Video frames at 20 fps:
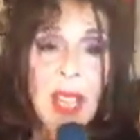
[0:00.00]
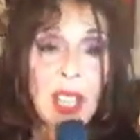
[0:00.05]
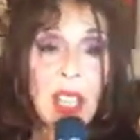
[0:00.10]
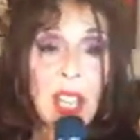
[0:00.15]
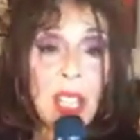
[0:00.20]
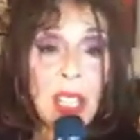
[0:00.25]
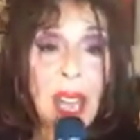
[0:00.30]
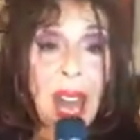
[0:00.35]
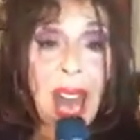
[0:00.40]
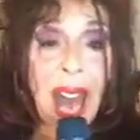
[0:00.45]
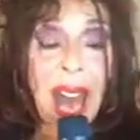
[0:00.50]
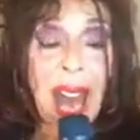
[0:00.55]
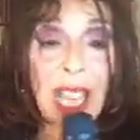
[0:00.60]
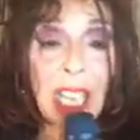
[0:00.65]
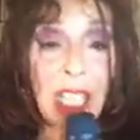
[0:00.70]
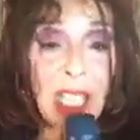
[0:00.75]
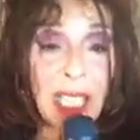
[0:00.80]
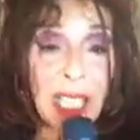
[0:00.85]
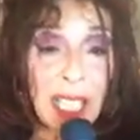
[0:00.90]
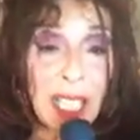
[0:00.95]
you
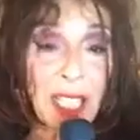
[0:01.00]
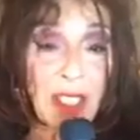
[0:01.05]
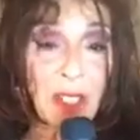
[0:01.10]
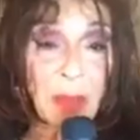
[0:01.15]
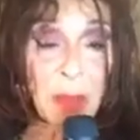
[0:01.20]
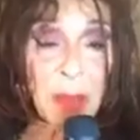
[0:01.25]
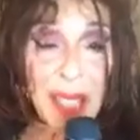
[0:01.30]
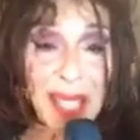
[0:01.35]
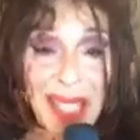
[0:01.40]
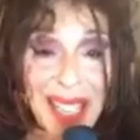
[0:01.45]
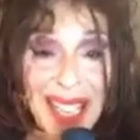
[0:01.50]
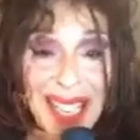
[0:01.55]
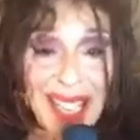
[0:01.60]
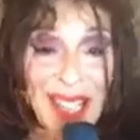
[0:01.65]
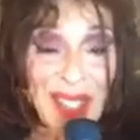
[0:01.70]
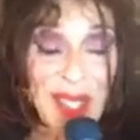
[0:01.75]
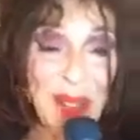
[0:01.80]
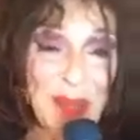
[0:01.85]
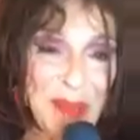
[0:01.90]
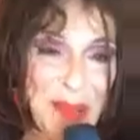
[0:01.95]
gotta love me
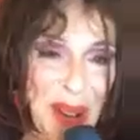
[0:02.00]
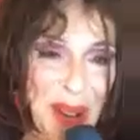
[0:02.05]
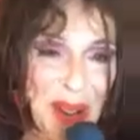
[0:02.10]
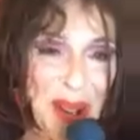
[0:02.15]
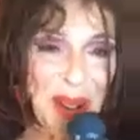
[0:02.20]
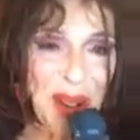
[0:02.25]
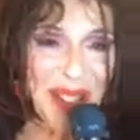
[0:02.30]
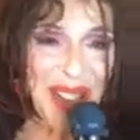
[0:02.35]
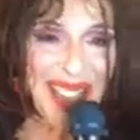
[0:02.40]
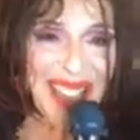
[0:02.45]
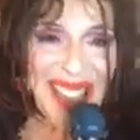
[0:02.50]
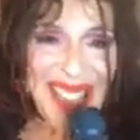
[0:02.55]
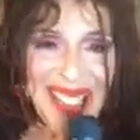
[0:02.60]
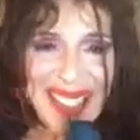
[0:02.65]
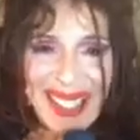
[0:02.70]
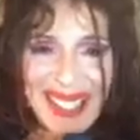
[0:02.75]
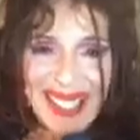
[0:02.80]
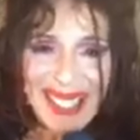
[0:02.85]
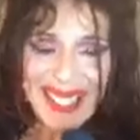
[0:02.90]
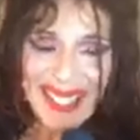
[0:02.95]
in the
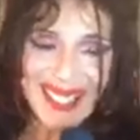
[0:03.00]
morning.